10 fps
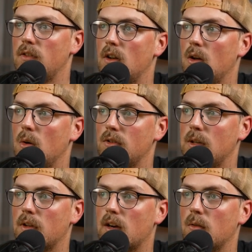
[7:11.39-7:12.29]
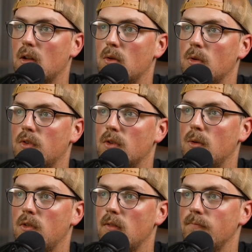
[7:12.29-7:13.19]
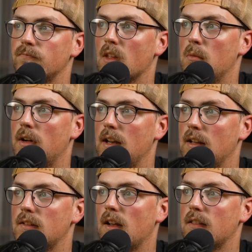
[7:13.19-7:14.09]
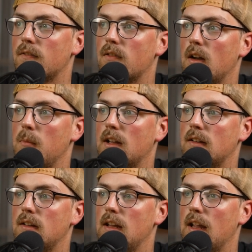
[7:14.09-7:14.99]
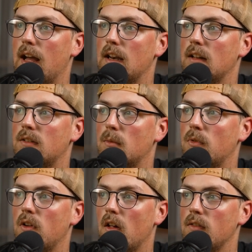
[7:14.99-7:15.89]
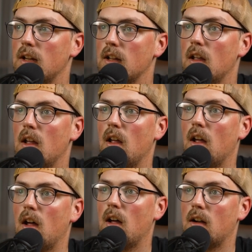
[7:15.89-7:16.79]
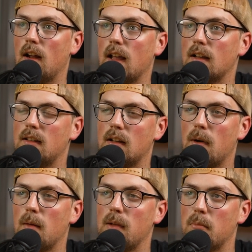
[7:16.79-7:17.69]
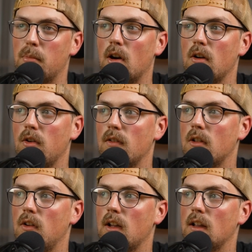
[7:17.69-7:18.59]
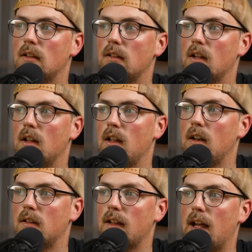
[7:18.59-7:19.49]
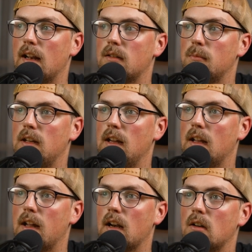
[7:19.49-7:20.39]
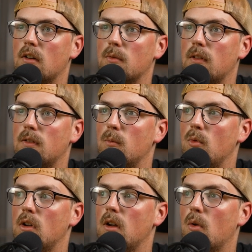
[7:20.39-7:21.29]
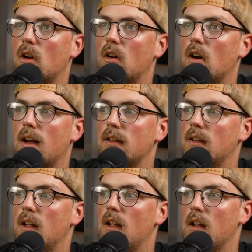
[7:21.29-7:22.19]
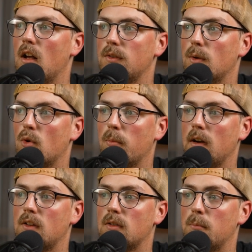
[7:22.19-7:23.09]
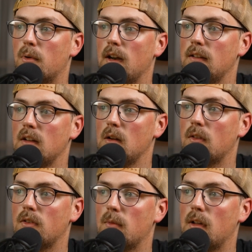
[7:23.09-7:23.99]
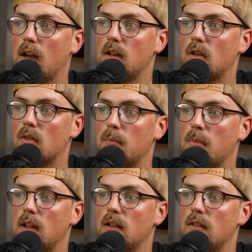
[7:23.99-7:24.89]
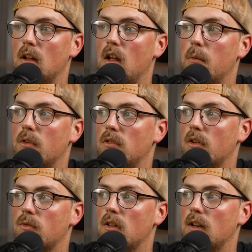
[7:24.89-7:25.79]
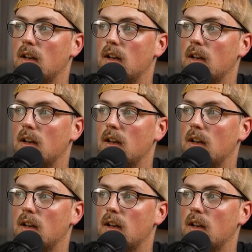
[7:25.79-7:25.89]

to know. Seems like a really cool solution. But inside the frame, we can see he added some shelving uh, or I guess that's probably a perch for the chickens. And he just added some T connectors with some wood going across. He also incorporated some bracing with some 90 degree bends, which looks really